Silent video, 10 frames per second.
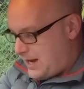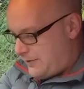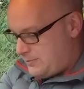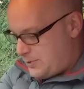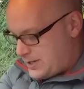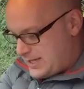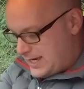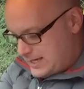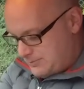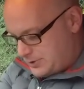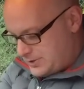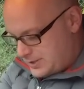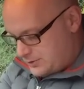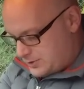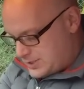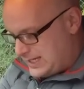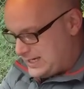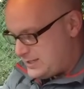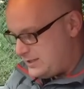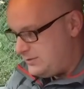you have to press the heat button in order to get
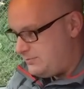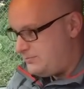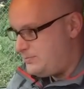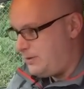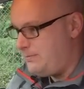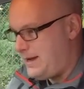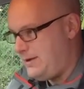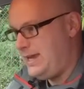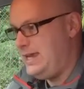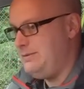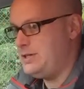it to pump out heat,